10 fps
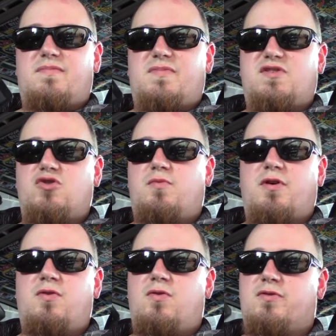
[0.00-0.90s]
Super
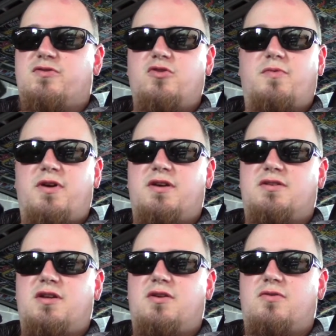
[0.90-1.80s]
cool, super easy
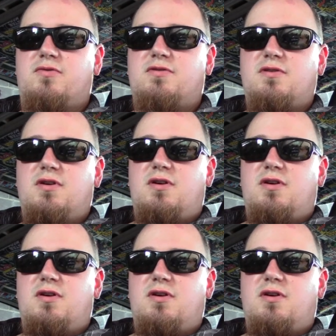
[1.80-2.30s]
to use.